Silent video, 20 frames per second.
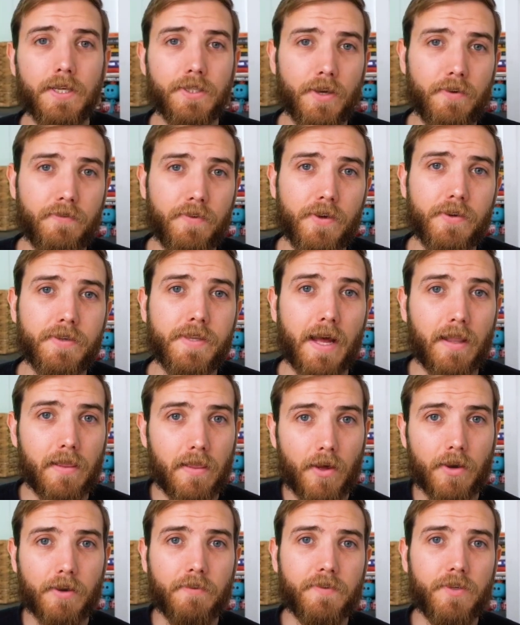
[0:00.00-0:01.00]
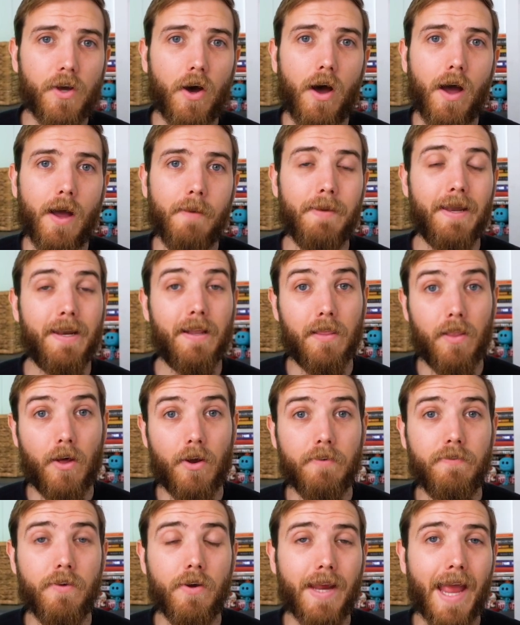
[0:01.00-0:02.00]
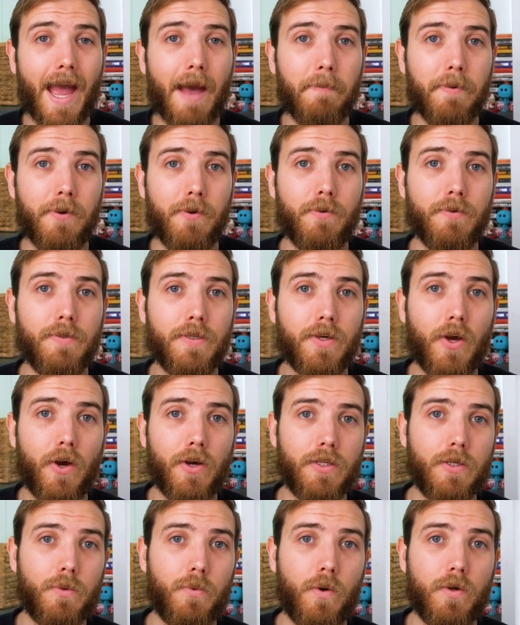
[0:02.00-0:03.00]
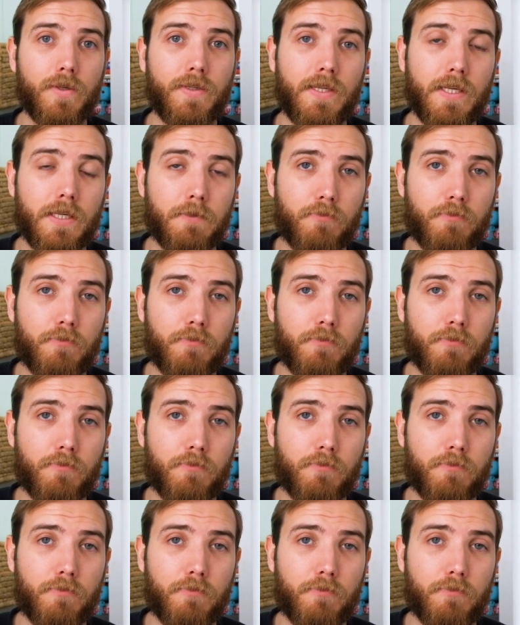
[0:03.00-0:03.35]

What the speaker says: So you've used a lot of time and a lot of your capital to go towards this